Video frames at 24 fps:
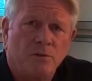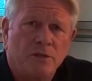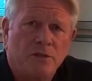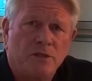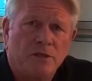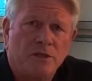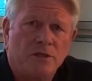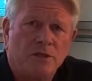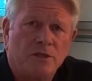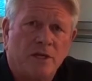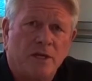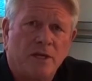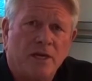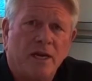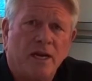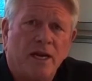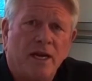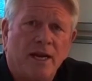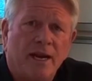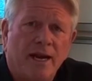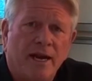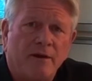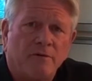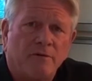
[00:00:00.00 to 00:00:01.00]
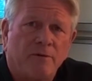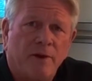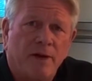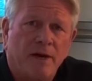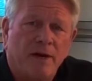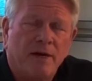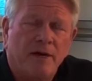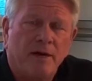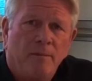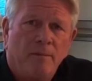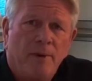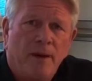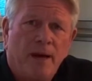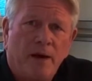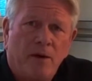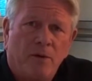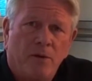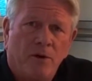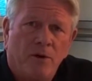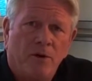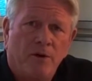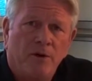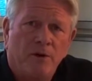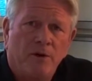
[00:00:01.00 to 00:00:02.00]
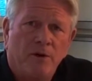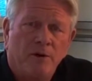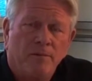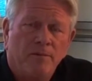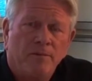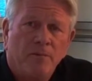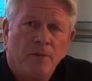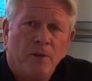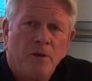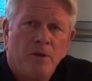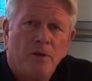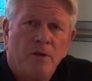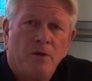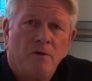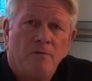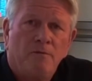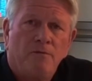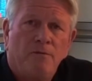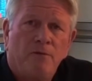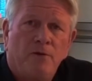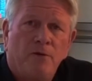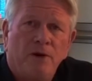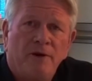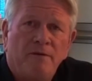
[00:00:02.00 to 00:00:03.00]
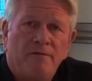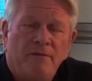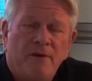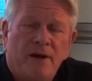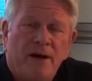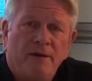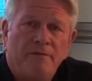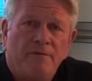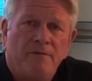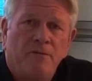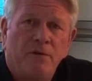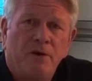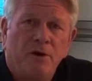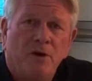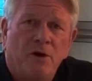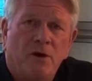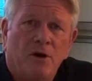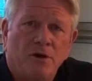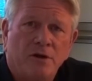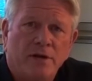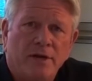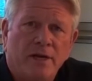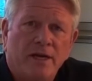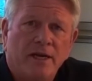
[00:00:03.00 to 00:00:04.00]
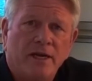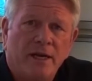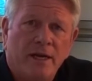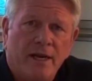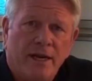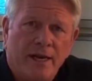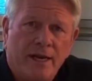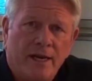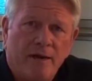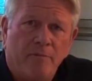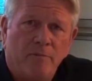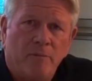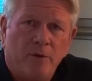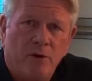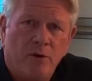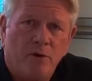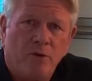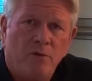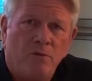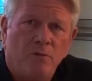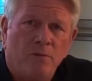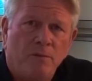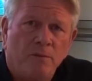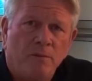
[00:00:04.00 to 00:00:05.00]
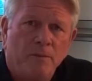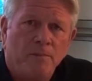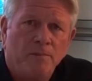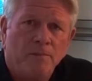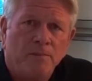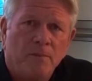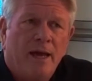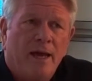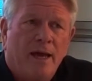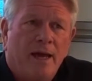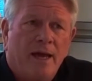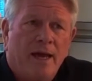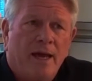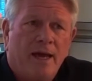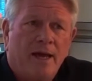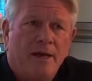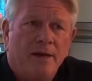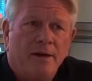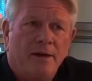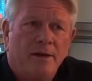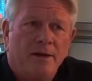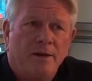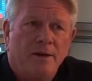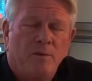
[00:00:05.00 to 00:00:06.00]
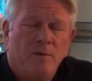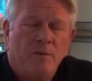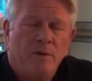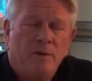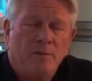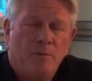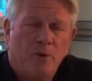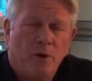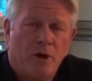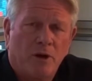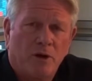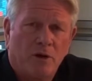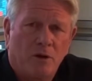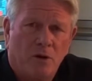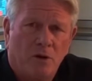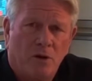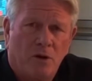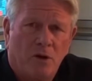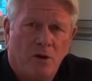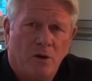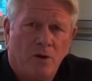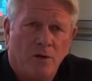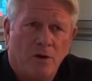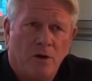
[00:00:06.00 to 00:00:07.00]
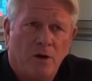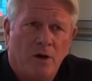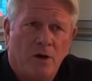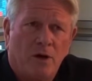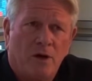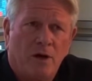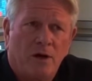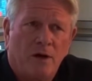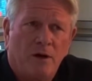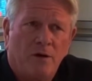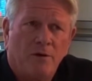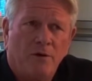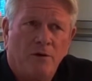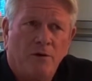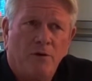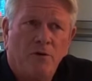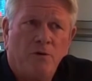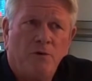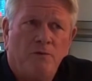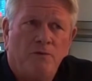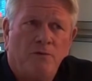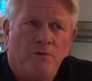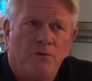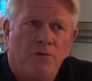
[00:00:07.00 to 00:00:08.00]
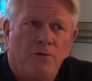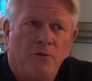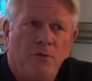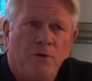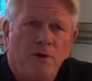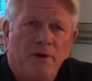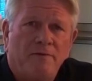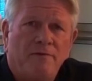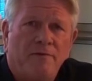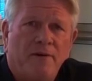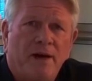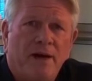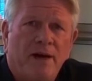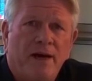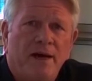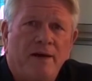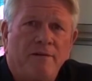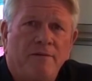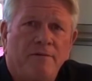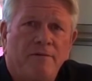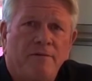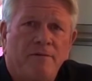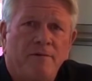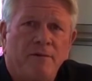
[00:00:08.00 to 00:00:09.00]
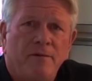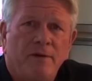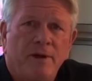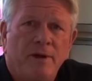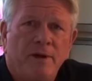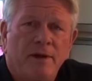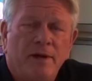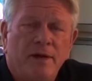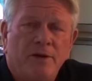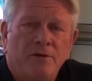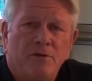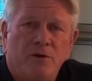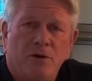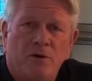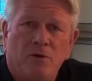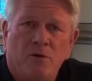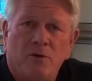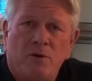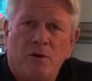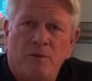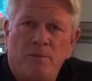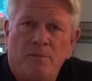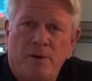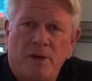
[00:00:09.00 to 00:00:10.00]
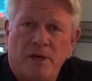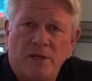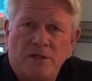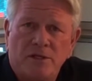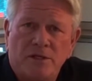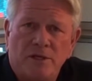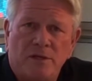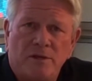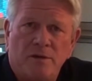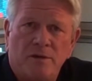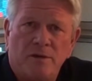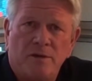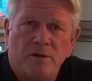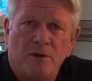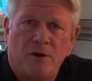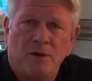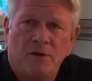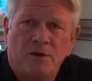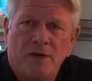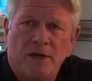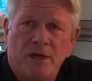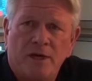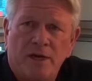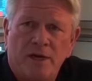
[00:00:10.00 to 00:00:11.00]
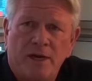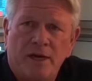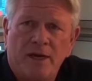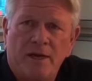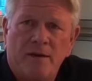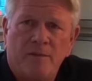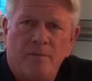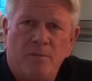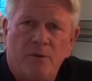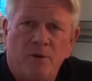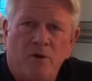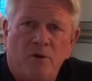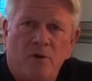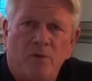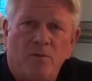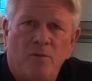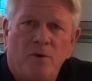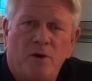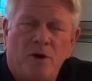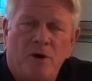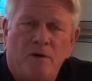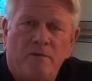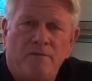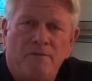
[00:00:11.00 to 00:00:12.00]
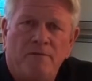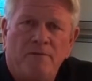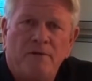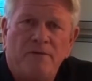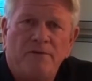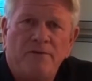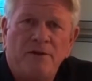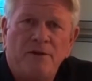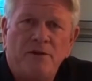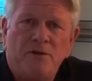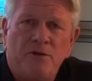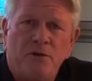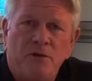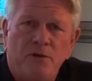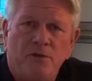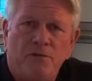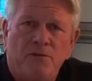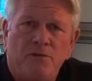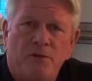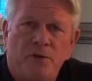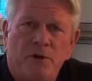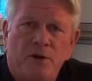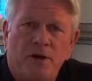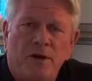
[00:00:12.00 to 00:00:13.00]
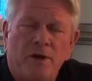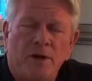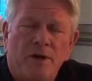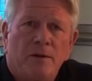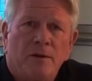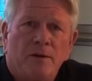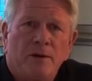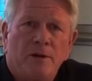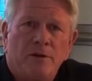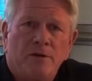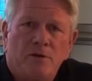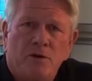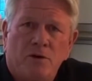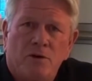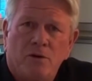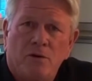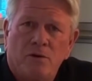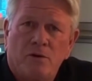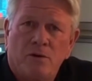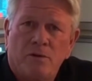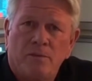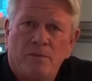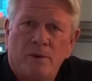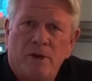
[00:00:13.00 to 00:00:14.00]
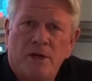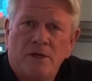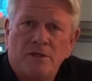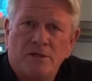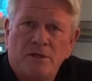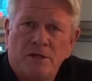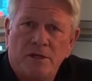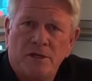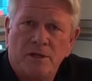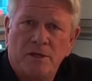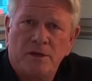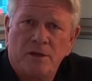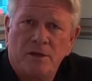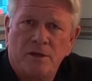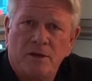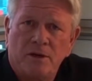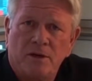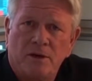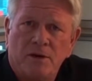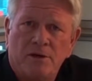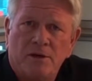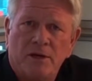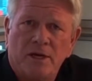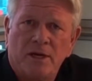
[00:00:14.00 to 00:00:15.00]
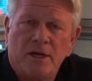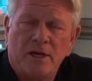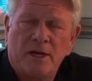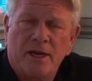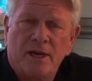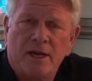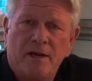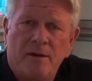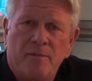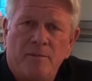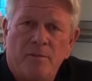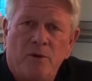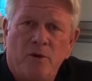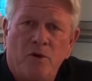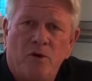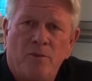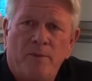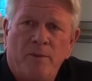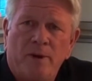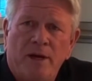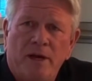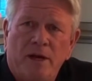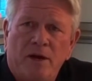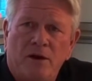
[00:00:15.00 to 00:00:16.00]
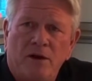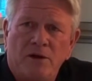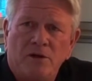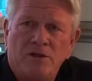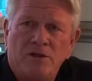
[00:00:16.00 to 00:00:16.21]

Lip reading: which is an electric-powered 45-foot articulating boom. And we brought along our new 45 internal combustion articulated boom, our 52-foot internal combustion articulated boom, and our